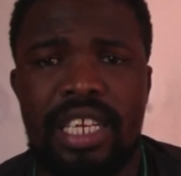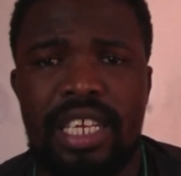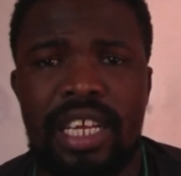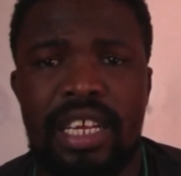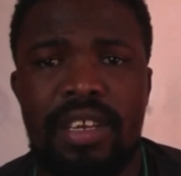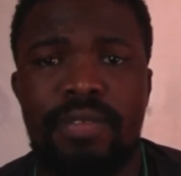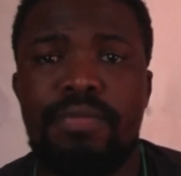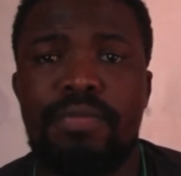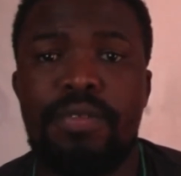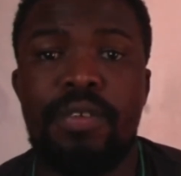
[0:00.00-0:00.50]

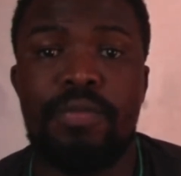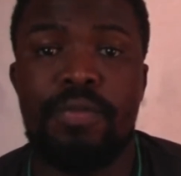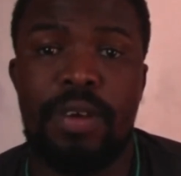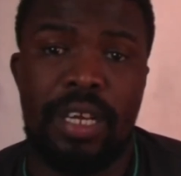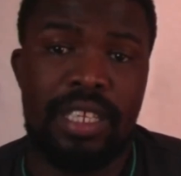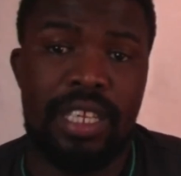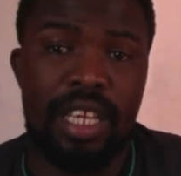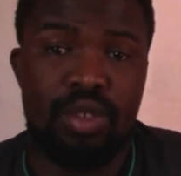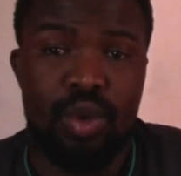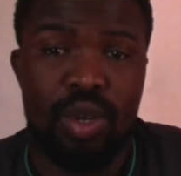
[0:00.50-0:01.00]
in
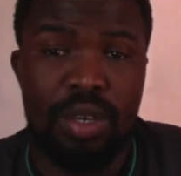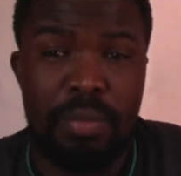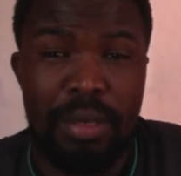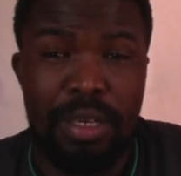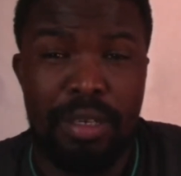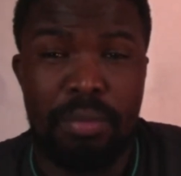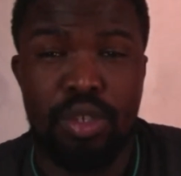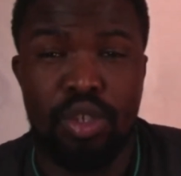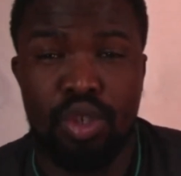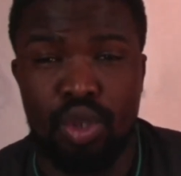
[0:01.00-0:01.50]
fact, that's what
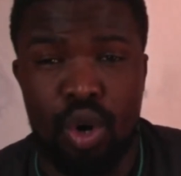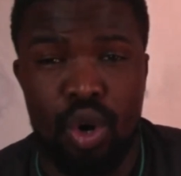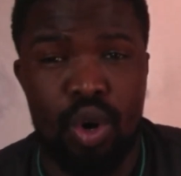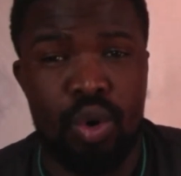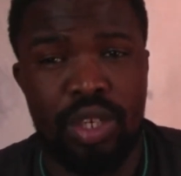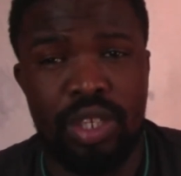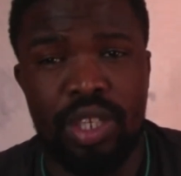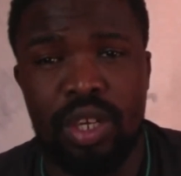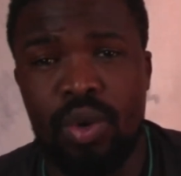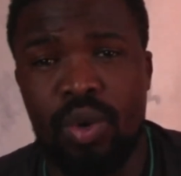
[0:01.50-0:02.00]
made me strong
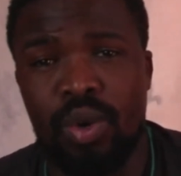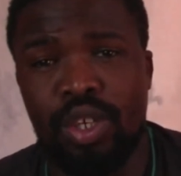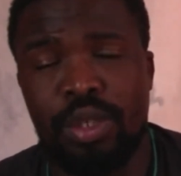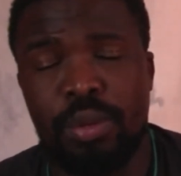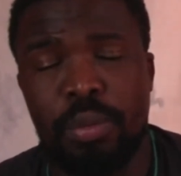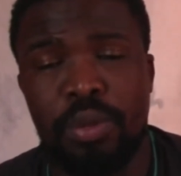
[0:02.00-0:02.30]
on the course,